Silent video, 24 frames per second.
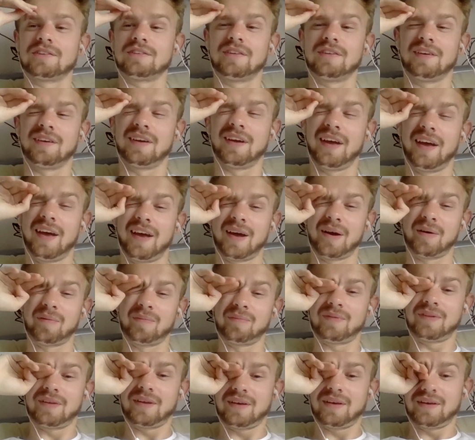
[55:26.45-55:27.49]
I
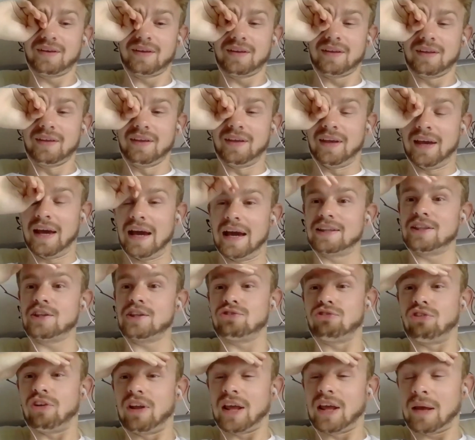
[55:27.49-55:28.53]
had a
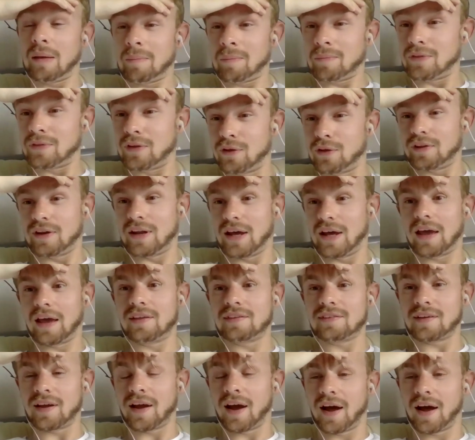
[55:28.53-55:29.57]
dream the other night,
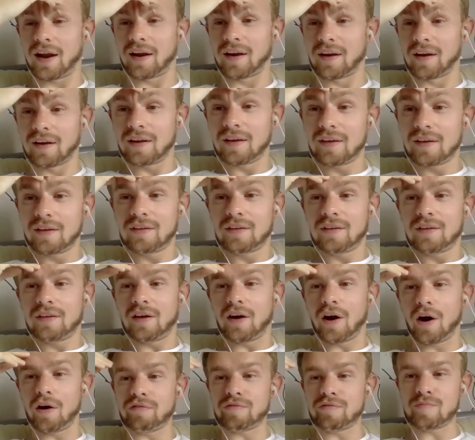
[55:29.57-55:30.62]
and
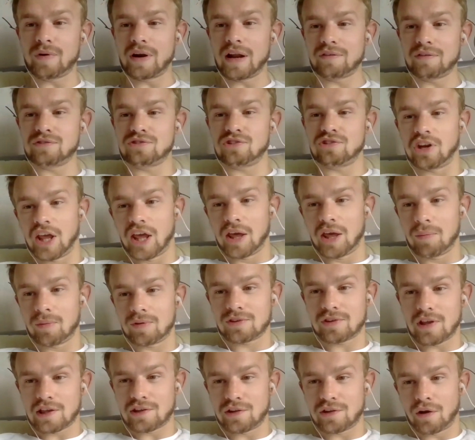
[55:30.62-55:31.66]
often when I have a dream,
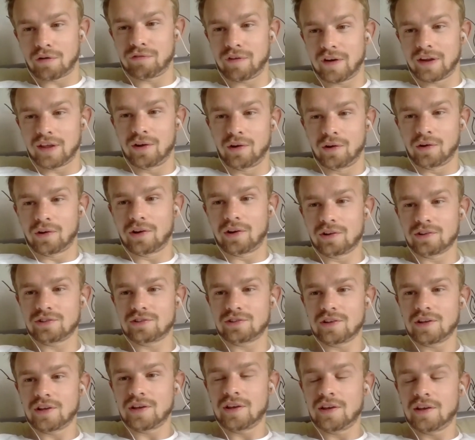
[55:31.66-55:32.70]
it's not very good because
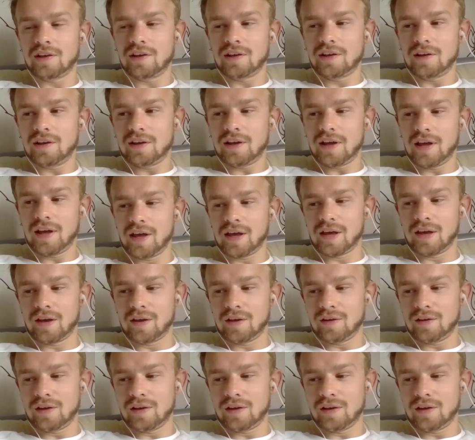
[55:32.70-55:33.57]
it